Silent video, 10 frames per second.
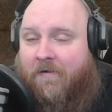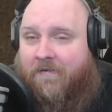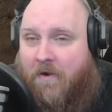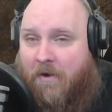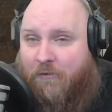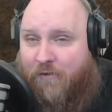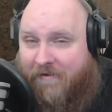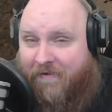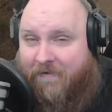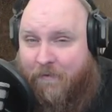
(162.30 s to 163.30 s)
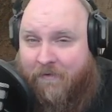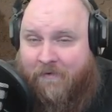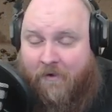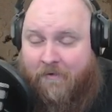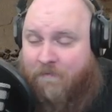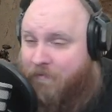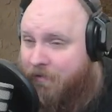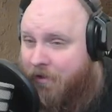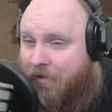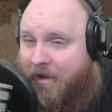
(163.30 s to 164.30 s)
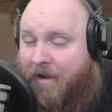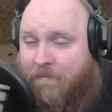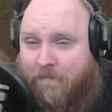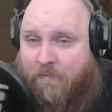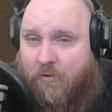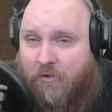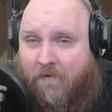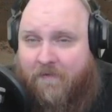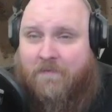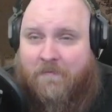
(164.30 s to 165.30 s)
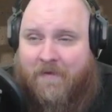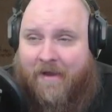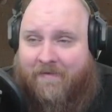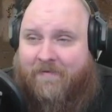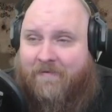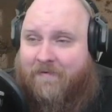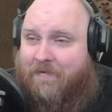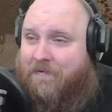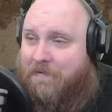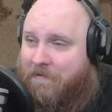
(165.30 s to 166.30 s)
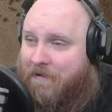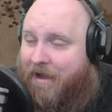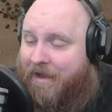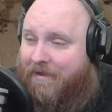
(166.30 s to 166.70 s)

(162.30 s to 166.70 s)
So our train system got stuck. Okay, good. That's at